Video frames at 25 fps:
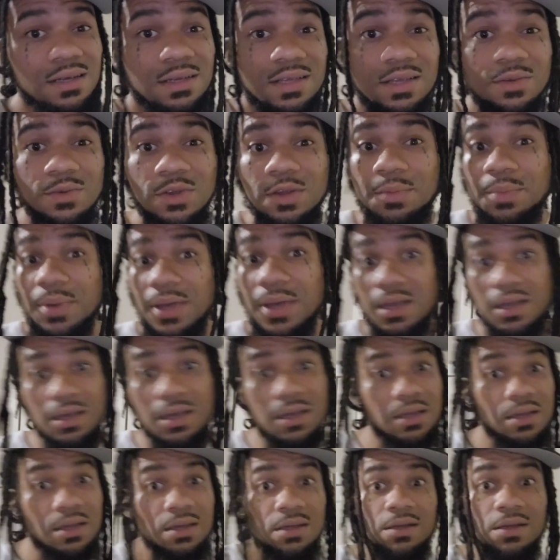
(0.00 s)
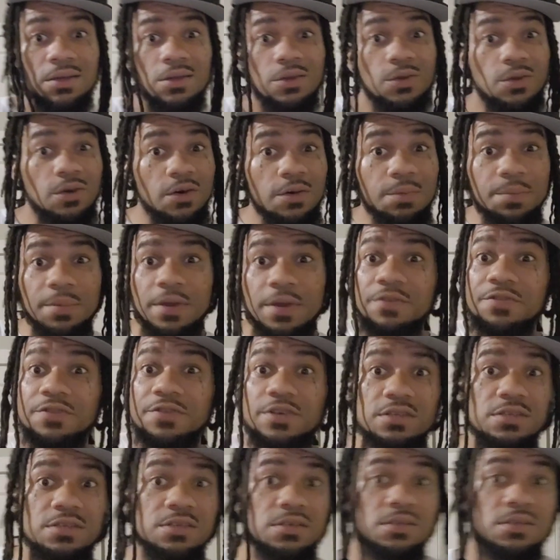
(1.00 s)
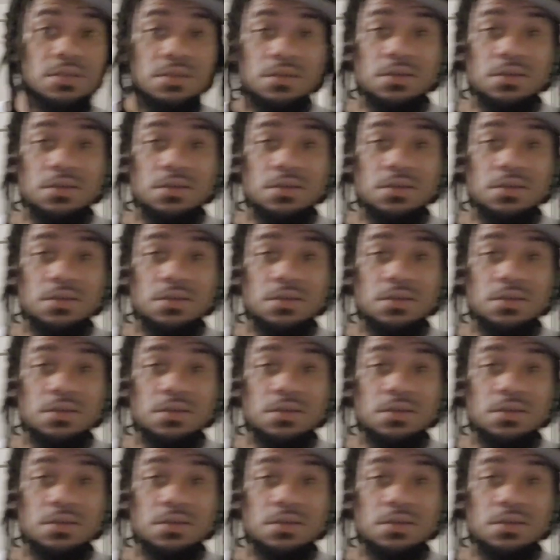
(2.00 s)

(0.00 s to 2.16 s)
It would have been North Memphis.